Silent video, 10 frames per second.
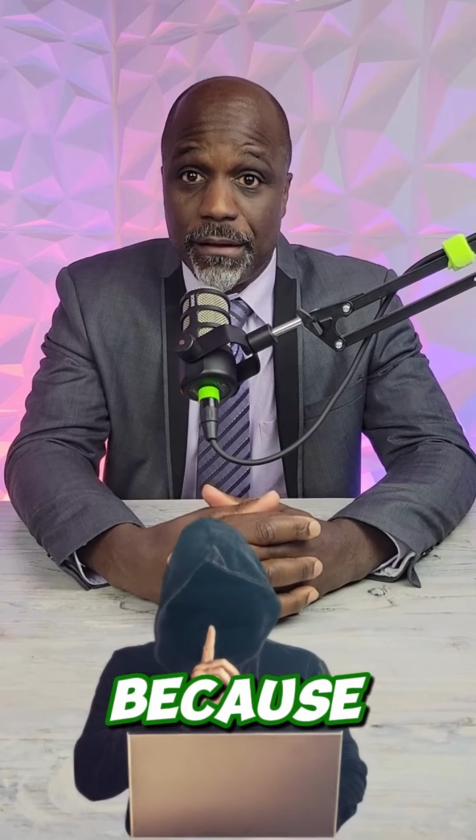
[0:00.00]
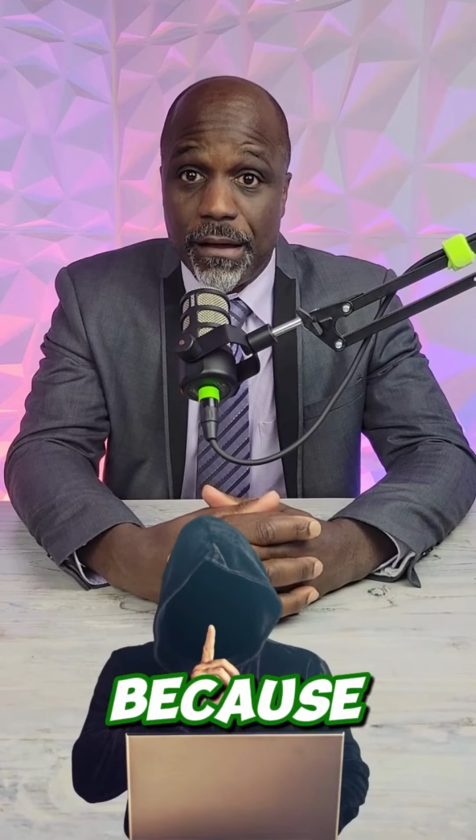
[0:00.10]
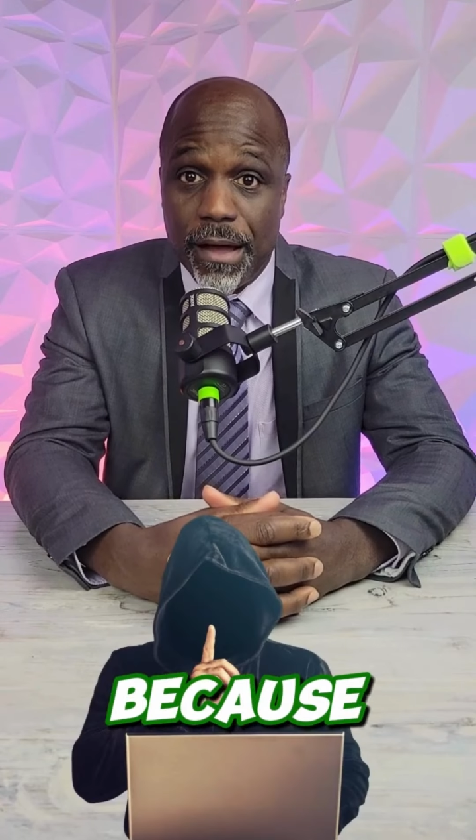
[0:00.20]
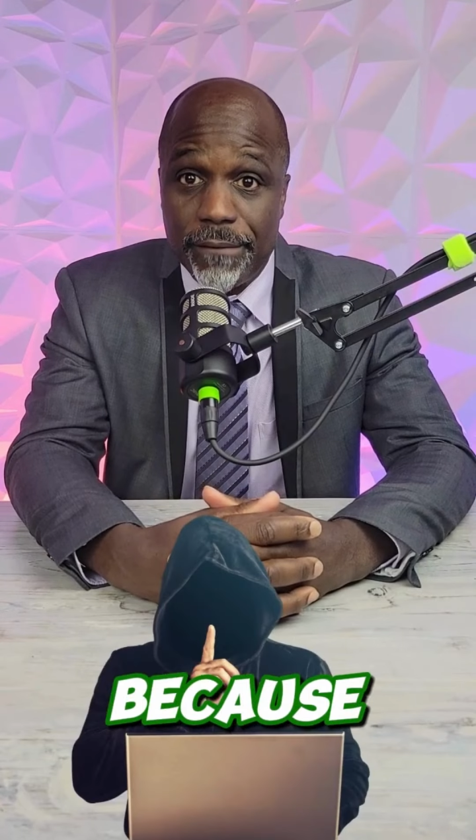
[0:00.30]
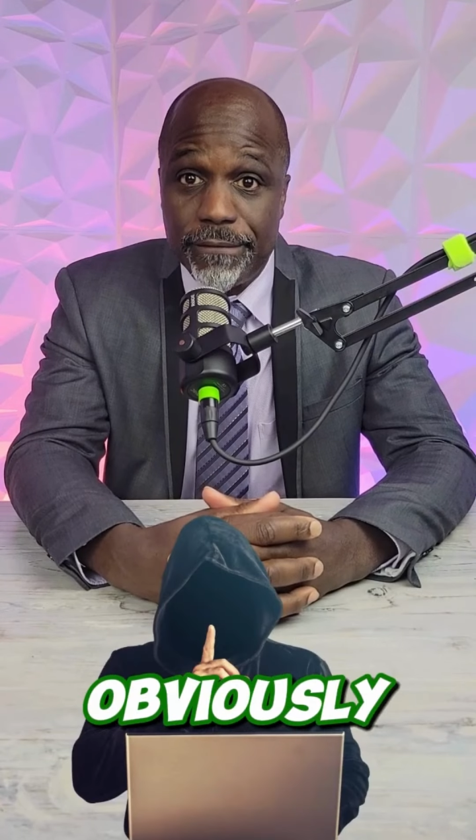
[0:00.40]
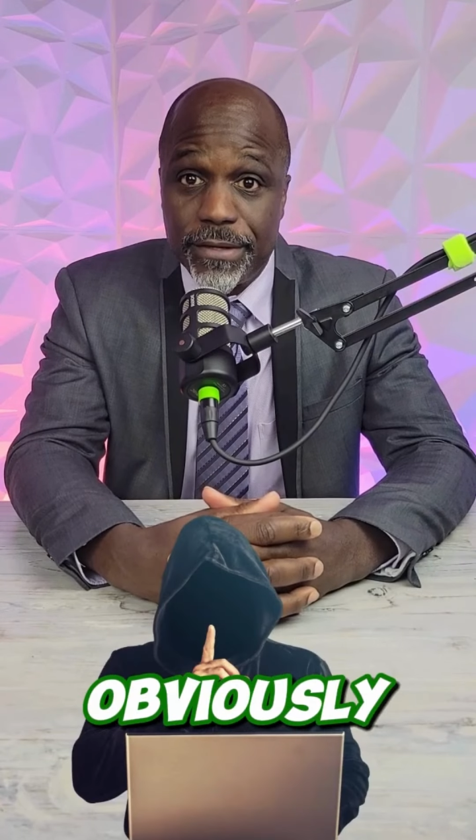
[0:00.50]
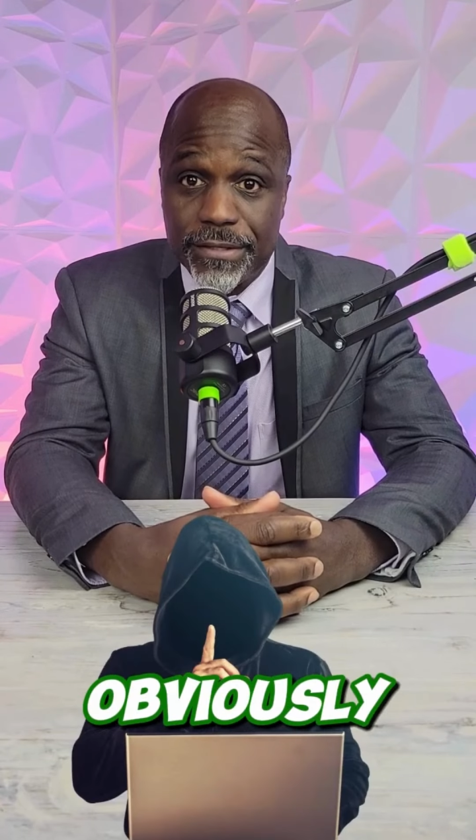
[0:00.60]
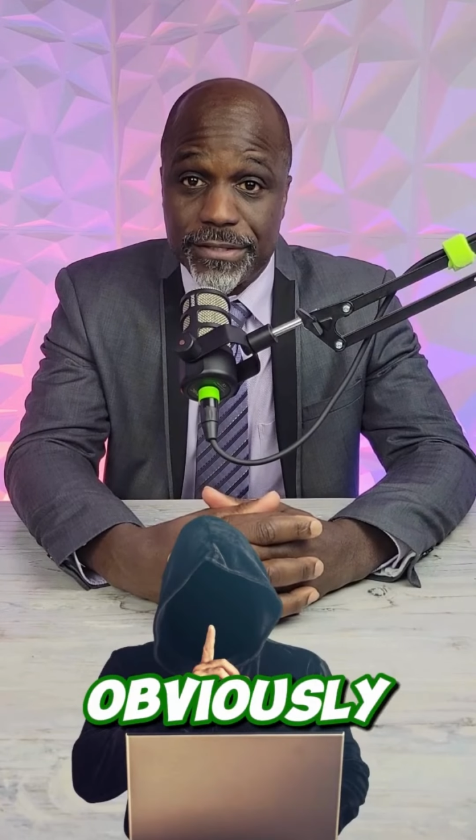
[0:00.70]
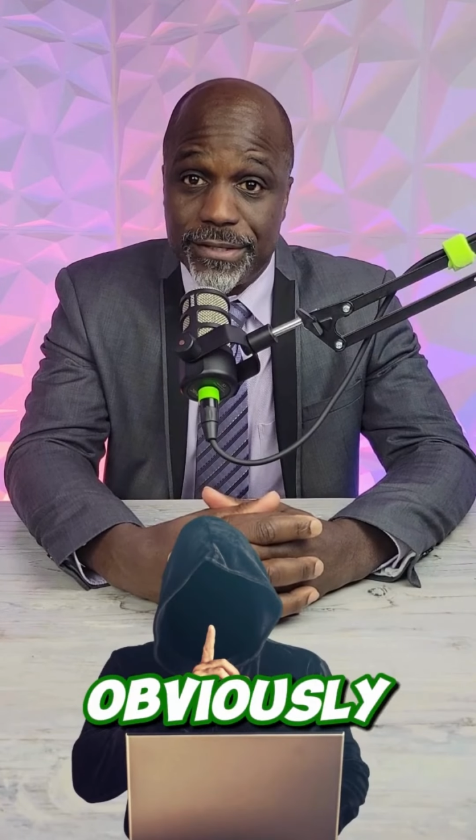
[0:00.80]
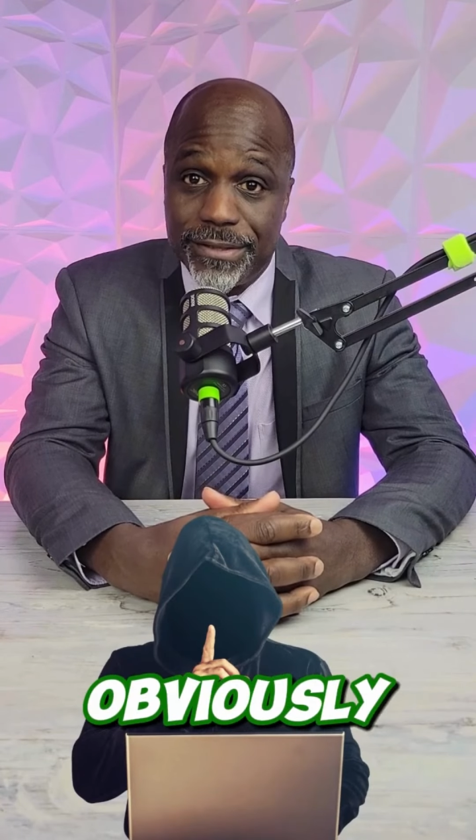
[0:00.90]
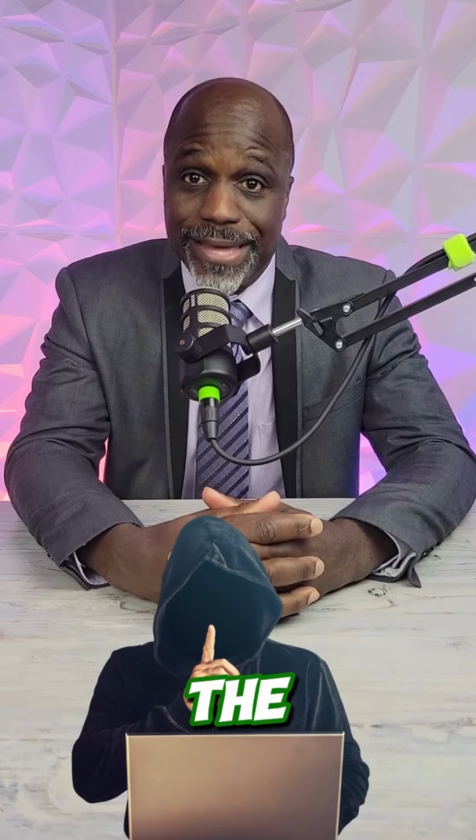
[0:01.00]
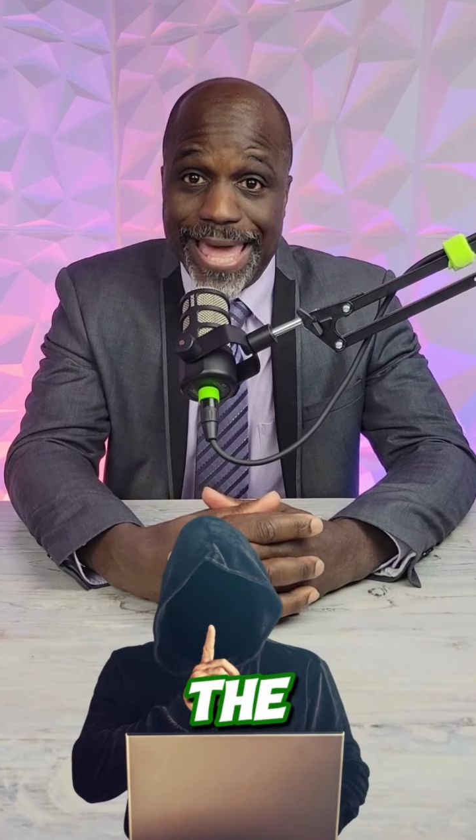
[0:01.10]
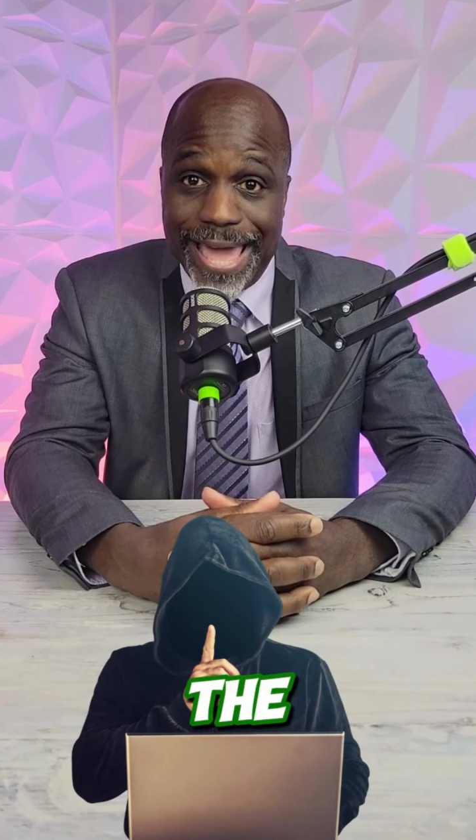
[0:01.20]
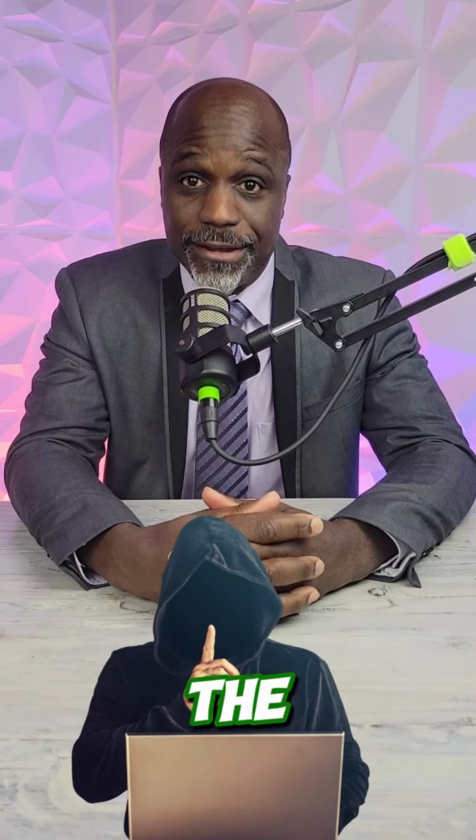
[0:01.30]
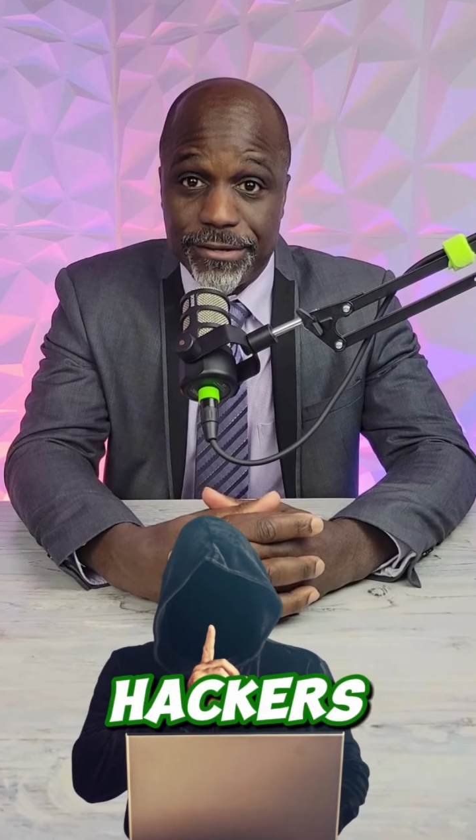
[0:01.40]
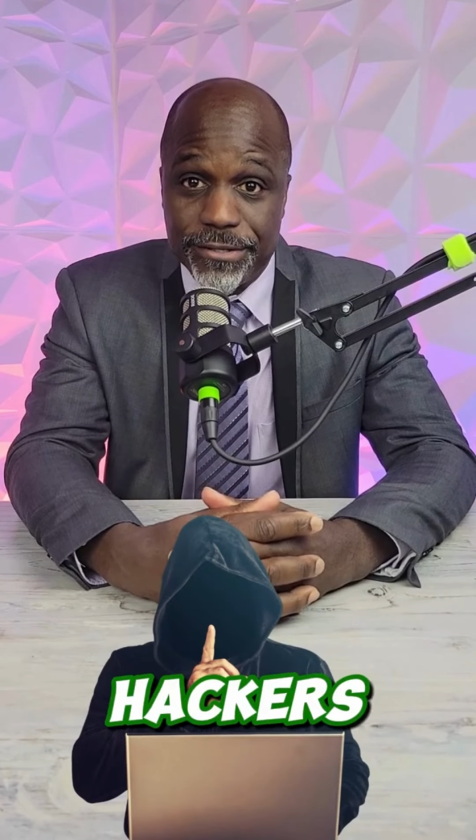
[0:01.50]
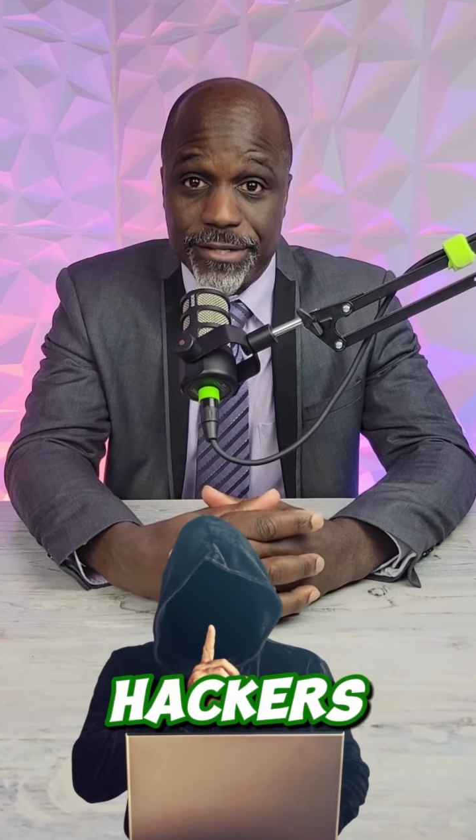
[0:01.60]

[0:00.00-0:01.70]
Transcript: obviously the hackers